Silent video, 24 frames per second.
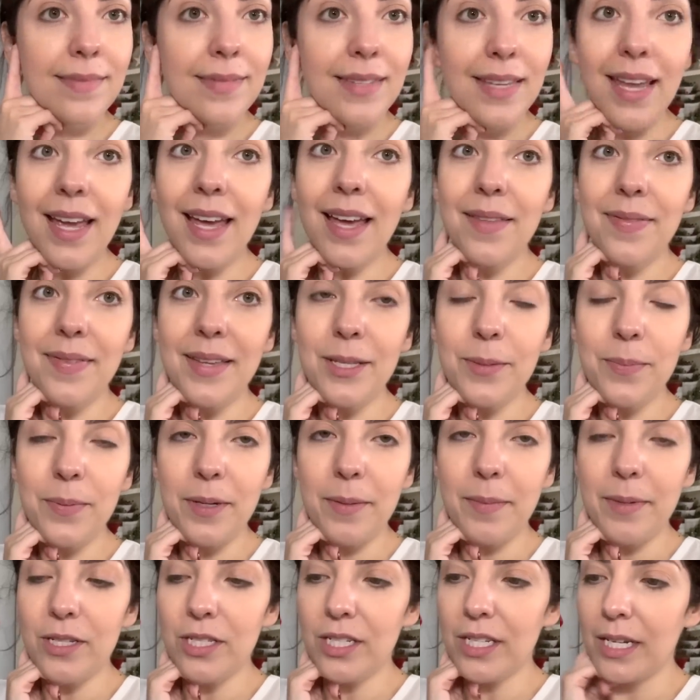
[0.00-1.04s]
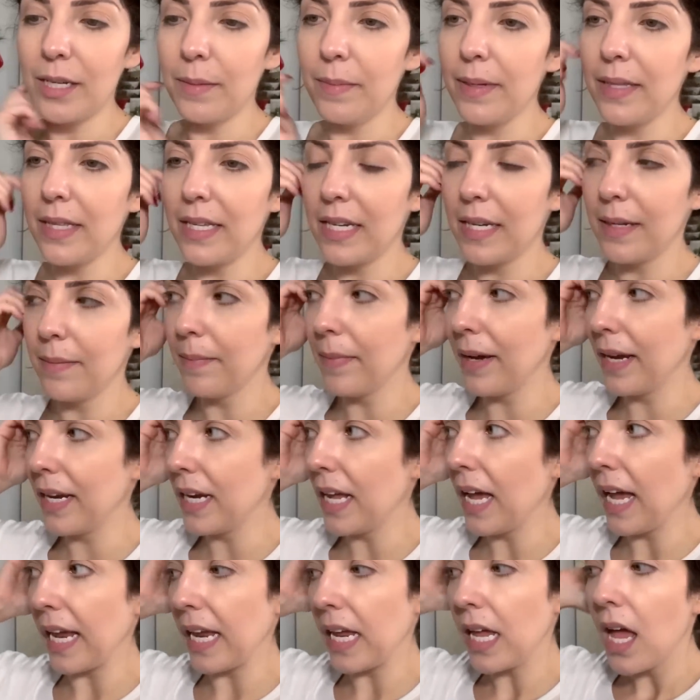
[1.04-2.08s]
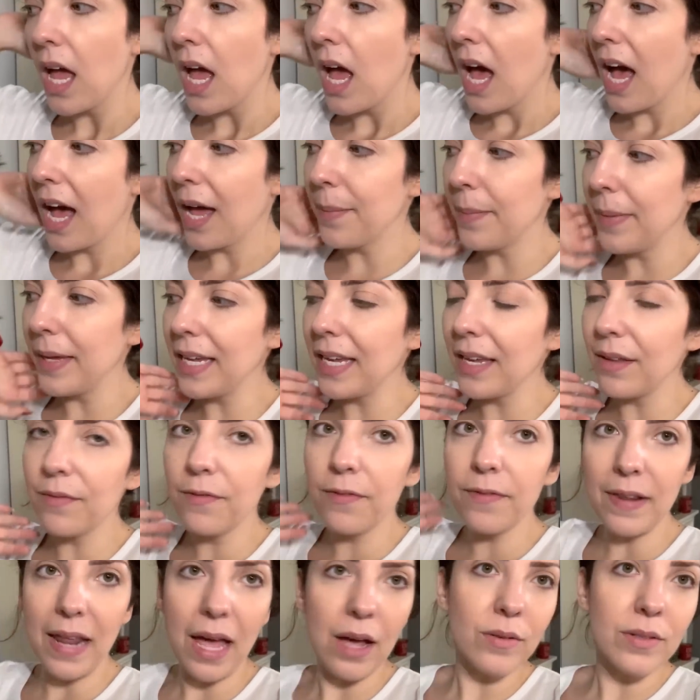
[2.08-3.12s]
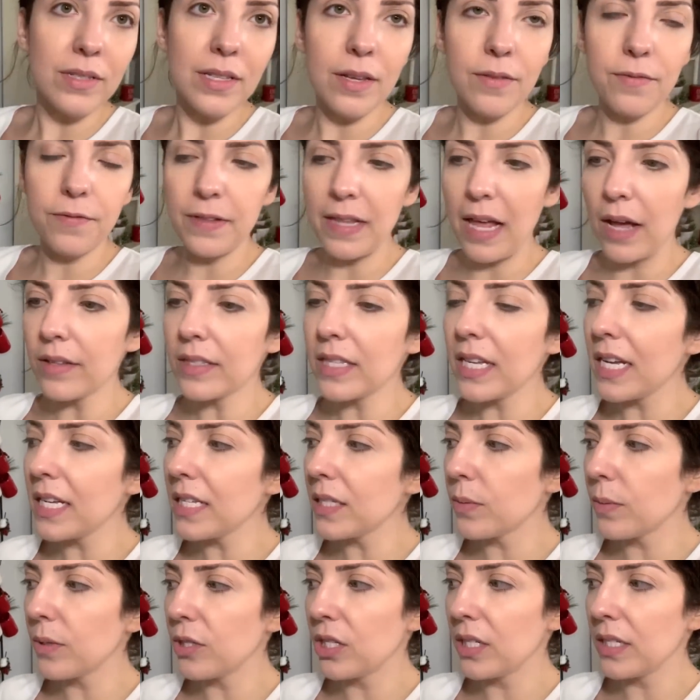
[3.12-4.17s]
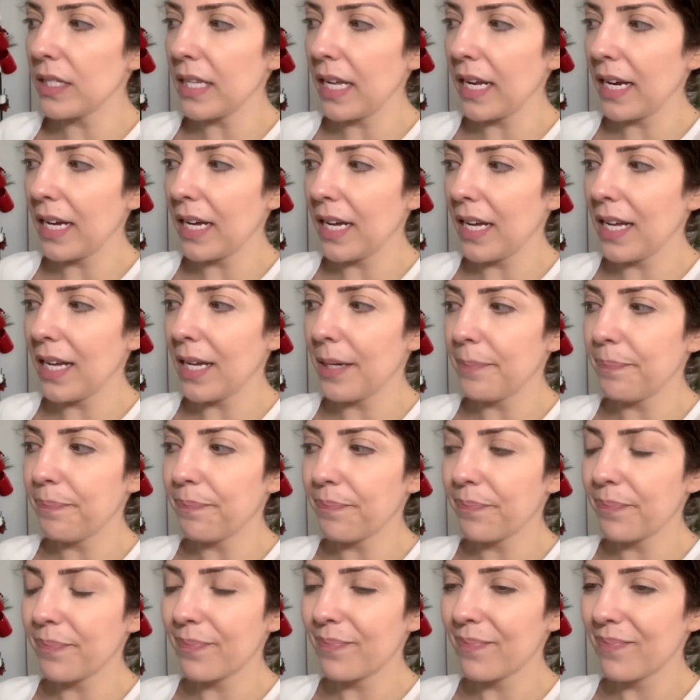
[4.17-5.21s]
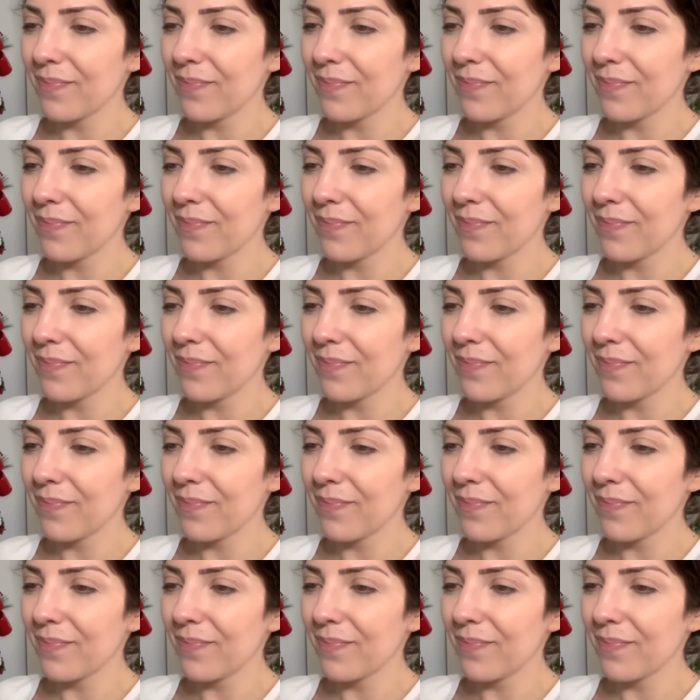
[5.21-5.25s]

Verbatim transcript: yeah, that's pretty much gonna be the, my night. I'm making flaut flautas, which is like a,